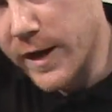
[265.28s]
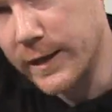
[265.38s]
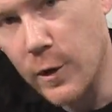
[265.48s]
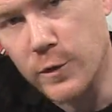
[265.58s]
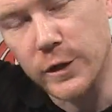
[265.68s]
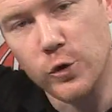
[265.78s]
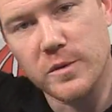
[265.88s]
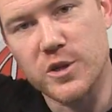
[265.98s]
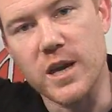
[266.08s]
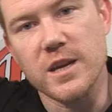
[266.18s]
when loading your
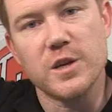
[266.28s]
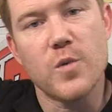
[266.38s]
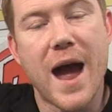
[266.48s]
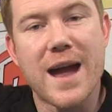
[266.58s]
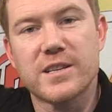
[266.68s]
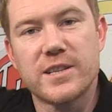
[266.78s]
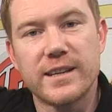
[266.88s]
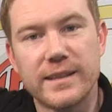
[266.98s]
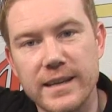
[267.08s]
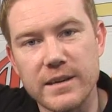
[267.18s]
machine, you
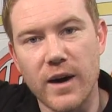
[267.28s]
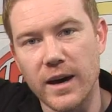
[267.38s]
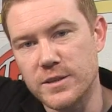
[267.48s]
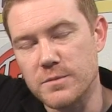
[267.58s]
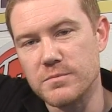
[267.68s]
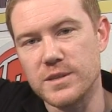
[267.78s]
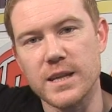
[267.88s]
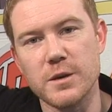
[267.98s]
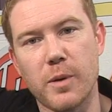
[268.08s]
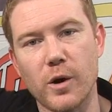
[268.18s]
accidentally leave items
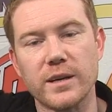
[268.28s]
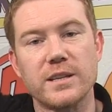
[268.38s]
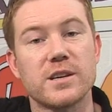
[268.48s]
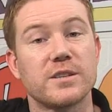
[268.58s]
in the pocket,